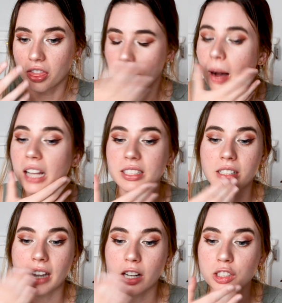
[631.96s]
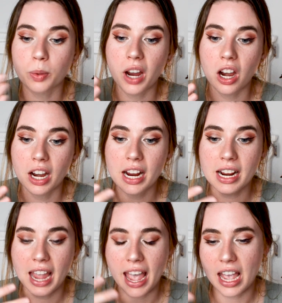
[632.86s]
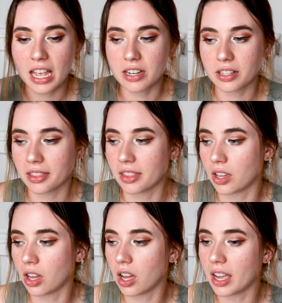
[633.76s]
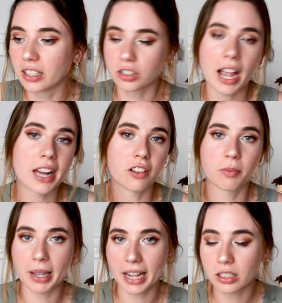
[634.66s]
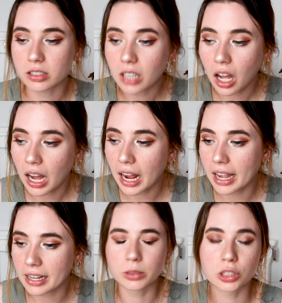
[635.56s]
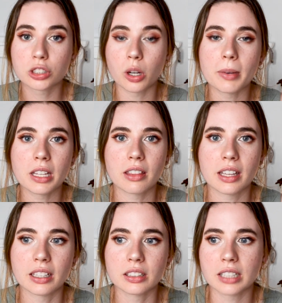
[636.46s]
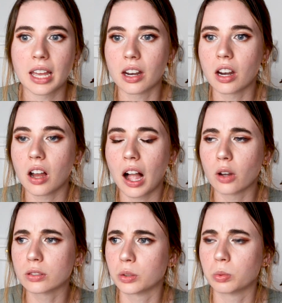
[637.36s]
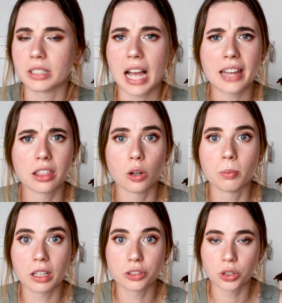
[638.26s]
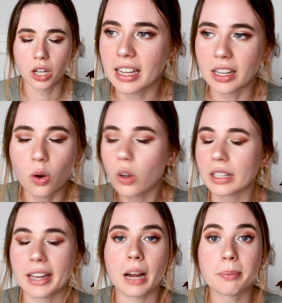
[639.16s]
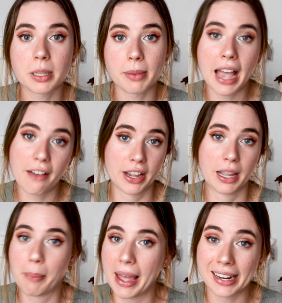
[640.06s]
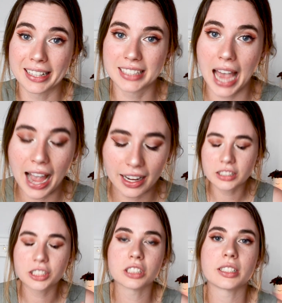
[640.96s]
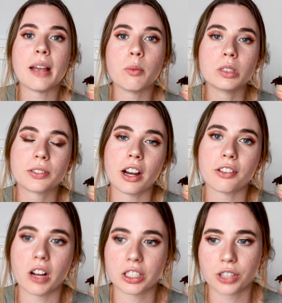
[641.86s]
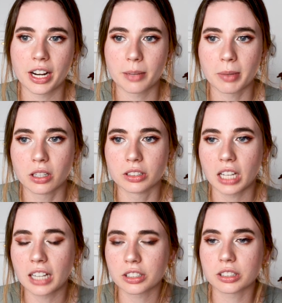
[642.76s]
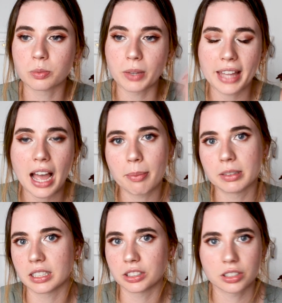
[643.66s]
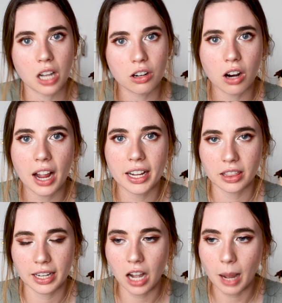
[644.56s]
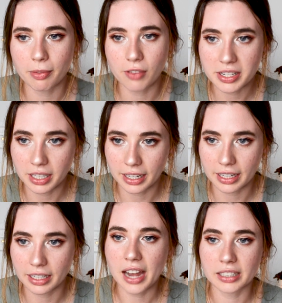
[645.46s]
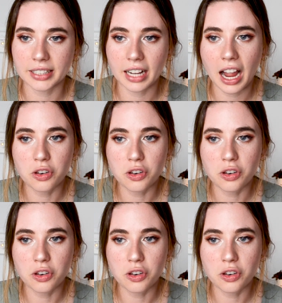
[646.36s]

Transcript: The mask that I was wearing and the anxiety of being outside, just so many things. And I also had low blood sugar. It all led up to me having a panic attack. It was very frustrating because when that happens, I just start crying and like hyperventilating. And it's like, I